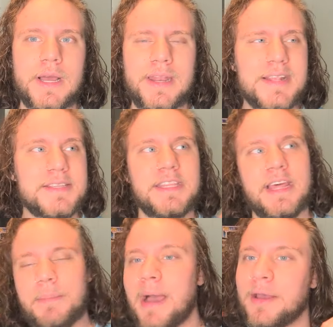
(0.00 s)
Not saying
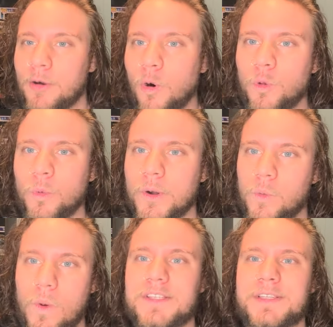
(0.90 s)
that my old work
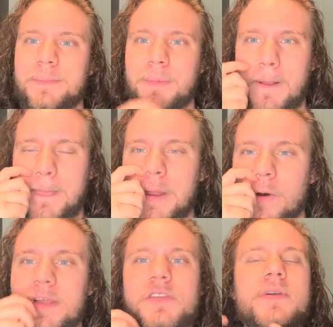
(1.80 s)
wasn't, but you
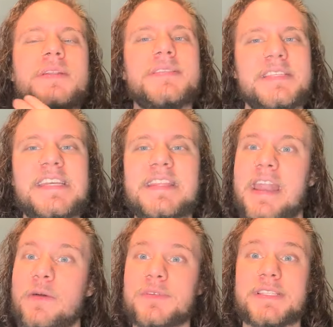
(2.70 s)
know, you can see that
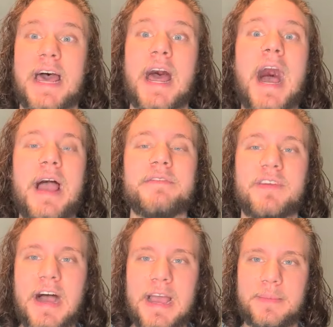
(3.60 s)
it was that high
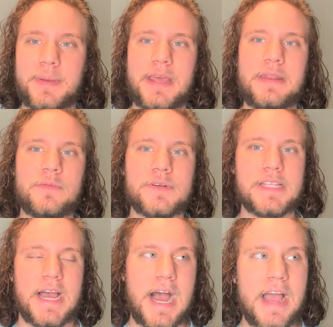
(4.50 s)
vibe, and it was
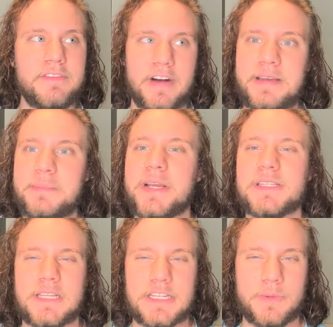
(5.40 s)
that high vibe
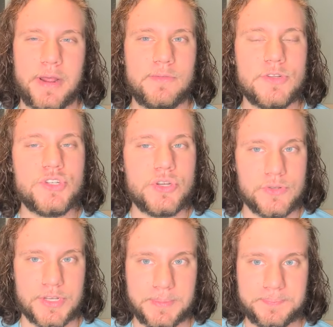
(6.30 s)
because that's what I was
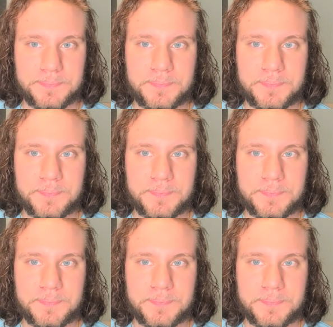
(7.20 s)
choosing.